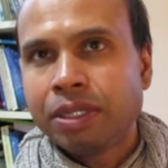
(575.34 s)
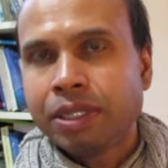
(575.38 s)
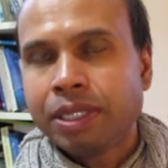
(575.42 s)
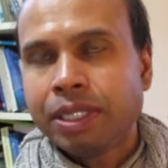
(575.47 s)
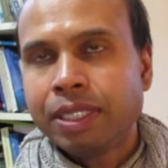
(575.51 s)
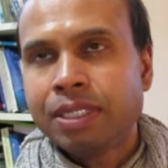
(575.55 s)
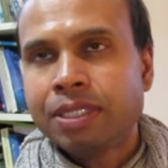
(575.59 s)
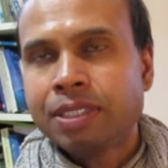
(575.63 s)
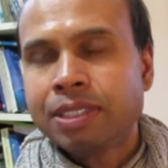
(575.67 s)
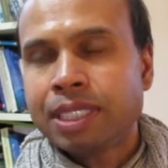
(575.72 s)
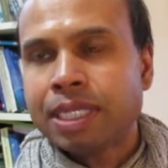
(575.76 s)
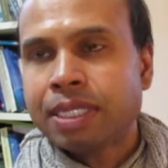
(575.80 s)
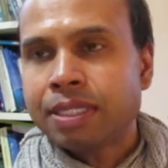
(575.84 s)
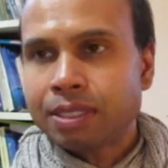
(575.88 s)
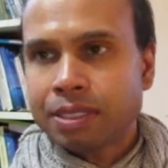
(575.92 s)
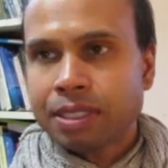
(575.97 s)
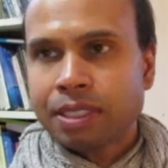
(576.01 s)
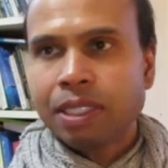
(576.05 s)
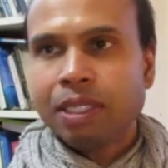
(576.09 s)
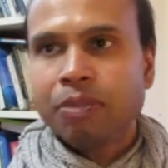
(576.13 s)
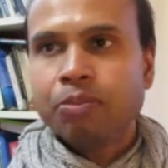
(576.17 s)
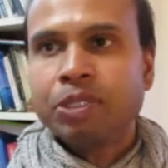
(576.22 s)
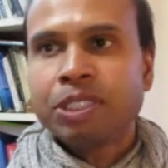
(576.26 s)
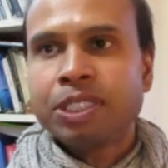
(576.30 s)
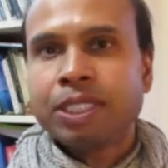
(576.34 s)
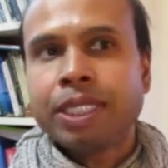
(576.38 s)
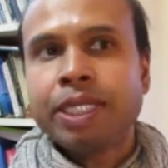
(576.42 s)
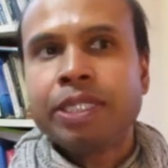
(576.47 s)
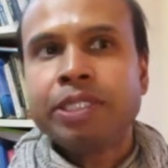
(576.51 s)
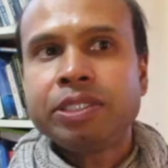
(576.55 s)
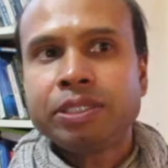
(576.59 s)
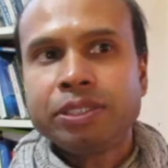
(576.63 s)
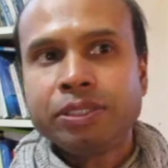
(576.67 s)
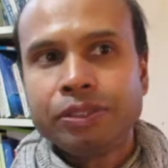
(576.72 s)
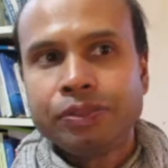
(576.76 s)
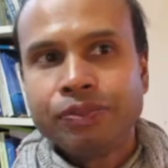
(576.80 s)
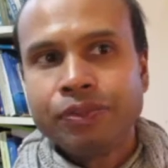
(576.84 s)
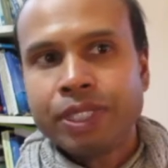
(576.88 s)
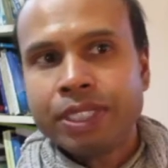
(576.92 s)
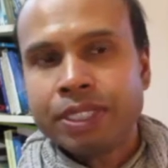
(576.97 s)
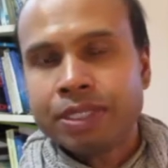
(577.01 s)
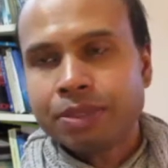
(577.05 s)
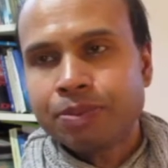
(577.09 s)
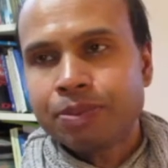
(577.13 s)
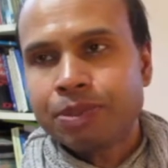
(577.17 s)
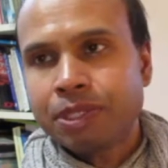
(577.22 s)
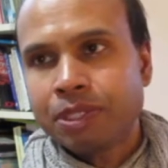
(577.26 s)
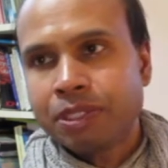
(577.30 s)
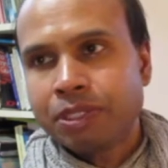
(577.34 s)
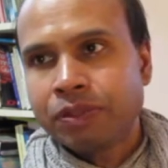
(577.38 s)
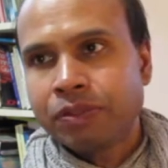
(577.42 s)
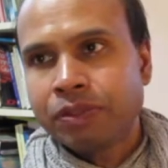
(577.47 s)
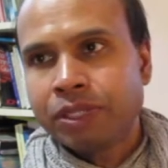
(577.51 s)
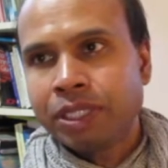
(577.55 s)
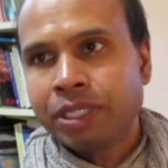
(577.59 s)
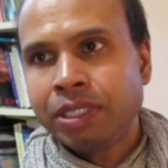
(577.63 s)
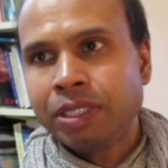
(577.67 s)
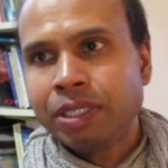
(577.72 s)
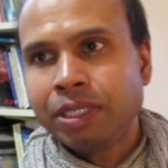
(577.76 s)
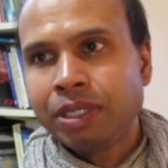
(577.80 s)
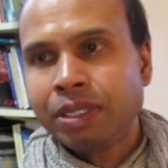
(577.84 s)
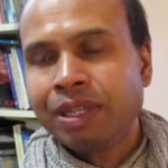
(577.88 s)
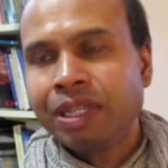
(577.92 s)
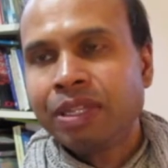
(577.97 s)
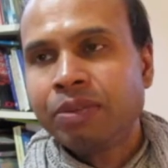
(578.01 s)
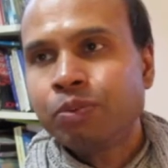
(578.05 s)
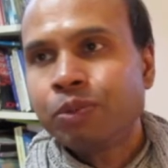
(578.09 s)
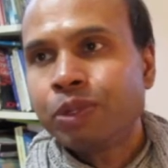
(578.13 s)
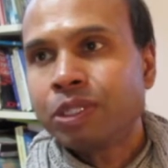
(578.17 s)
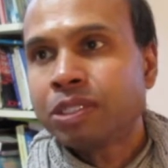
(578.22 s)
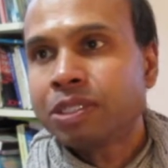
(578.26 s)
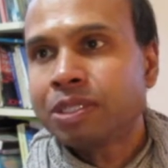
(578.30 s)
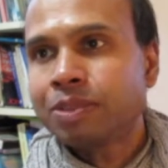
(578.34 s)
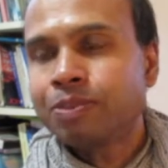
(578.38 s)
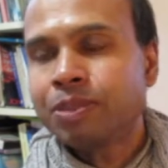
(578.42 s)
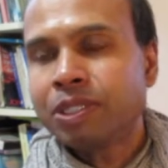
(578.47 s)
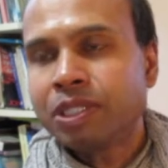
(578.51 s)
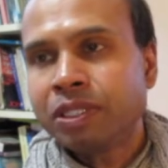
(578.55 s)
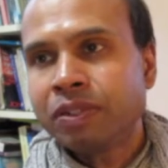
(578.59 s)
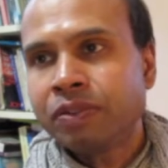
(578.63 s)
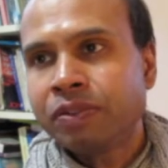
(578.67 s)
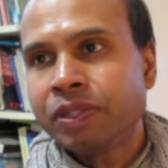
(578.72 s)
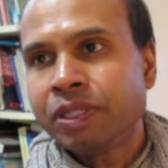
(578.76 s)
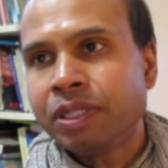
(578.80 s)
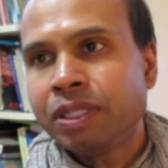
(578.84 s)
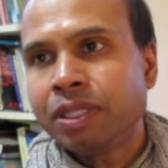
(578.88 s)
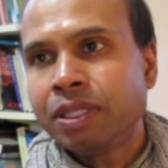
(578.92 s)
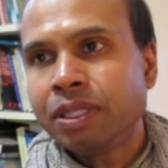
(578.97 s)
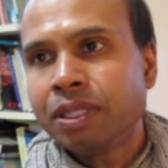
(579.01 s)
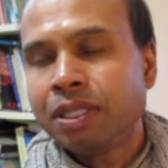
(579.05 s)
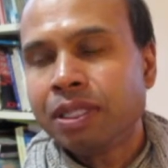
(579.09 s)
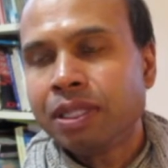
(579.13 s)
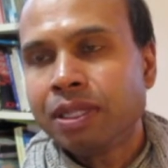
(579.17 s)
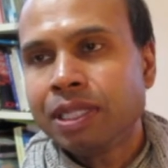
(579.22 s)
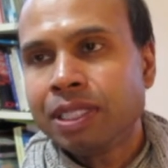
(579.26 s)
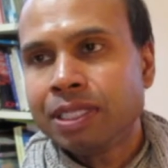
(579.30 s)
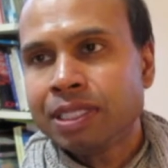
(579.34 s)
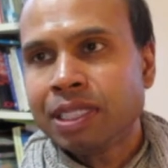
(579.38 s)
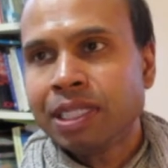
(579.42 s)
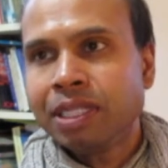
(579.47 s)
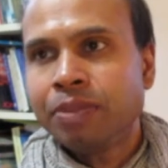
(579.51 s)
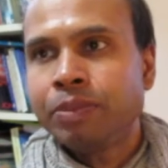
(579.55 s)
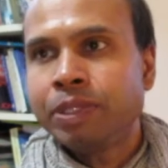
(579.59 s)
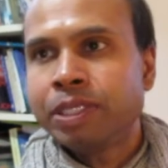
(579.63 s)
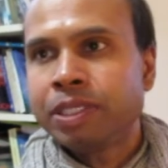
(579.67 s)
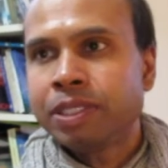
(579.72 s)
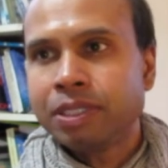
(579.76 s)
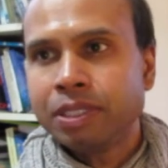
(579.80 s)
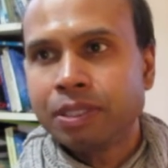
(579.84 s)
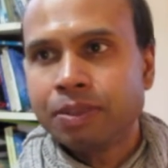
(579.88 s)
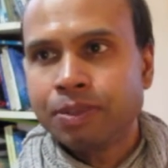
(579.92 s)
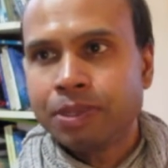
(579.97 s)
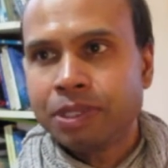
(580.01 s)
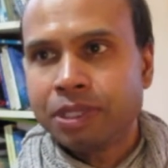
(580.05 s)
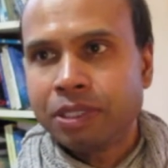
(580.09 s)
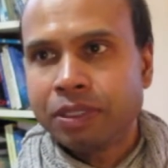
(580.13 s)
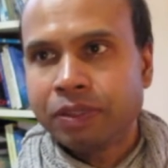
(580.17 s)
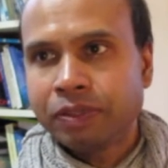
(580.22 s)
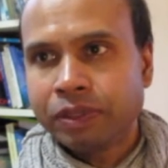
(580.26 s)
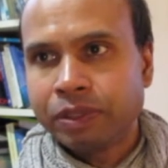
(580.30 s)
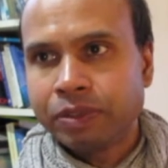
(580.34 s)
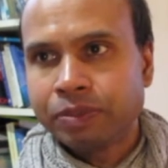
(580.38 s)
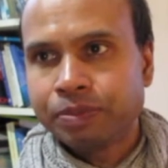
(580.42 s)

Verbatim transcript: then sense the limitation of this observing, and then what's observing this limited observer.